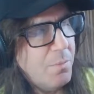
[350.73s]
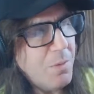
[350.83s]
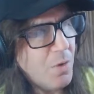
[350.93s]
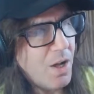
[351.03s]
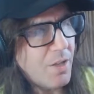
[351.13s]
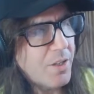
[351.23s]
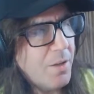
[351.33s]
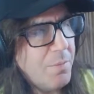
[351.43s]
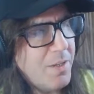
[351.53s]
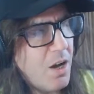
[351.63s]
Meanwhile, the
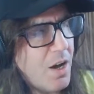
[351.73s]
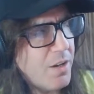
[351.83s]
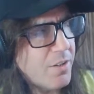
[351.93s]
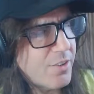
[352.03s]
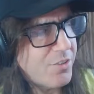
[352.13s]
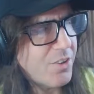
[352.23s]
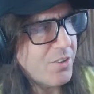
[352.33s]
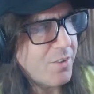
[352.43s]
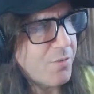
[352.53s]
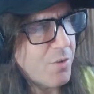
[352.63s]
company hired
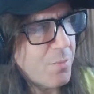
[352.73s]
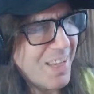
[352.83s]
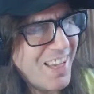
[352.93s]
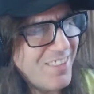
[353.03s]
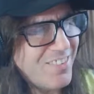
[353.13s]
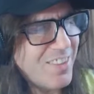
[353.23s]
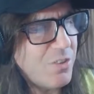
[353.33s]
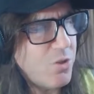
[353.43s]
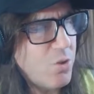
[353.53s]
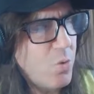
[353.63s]
consulting firm McKinsey
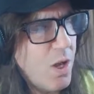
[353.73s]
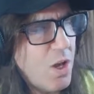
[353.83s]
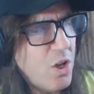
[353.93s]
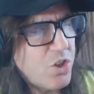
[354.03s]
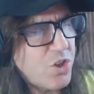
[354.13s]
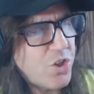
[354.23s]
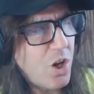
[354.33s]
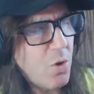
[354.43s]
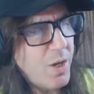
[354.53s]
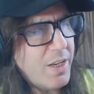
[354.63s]
to
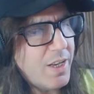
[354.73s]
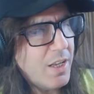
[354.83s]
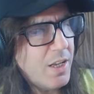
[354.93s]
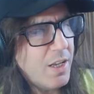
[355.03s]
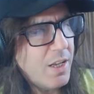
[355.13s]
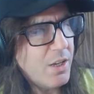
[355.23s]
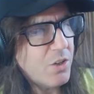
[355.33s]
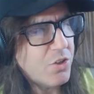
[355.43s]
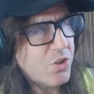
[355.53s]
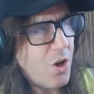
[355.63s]
show it uh,
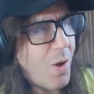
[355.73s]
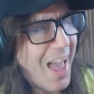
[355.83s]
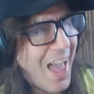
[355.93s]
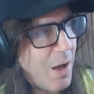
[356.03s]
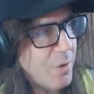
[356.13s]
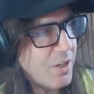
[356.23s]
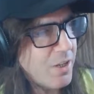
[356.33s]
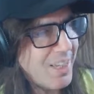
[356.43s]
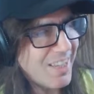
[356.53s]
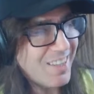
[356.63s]
show how it
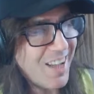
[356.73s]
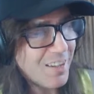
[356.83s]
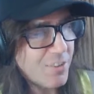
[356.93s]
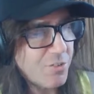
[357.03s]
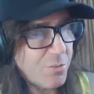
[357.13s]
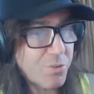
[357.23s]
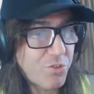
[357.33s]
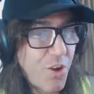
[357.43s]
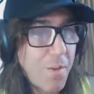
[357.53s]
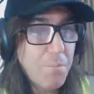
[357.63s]
could get doctors to
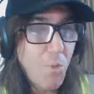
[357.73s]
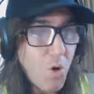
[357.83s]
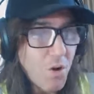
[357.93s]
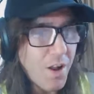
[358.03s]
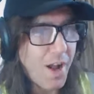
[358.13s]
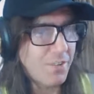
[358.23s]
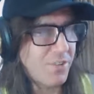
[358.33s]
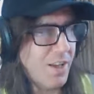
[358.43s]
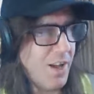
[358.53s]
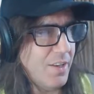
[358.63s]
prescribe more
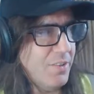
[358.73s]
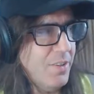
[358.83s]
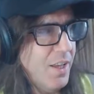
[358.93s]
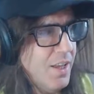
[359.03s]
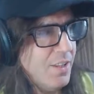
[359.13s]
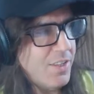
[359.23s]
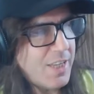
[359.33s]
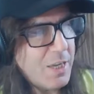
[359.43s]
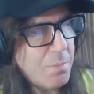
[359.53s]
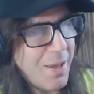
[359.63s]
OxyContin to
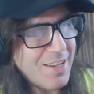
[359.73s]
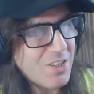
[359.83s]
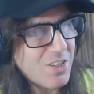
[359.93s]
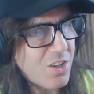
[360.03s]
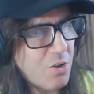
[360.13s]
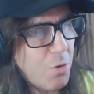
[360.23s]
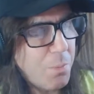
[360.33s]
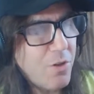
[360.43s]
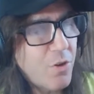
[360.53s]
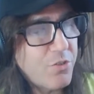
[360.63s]
keep patients on
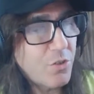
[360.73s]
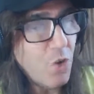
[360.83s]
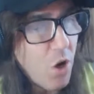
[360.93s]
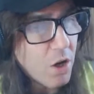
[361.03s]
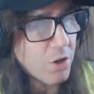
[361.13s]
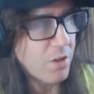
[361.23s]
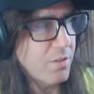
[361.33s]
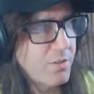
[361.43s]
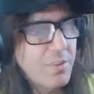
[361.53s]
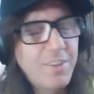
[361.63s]
opioids longer.
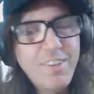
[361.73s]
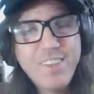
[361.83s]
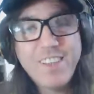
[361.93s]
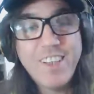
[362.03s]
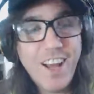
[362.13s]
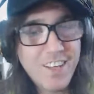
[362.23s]
The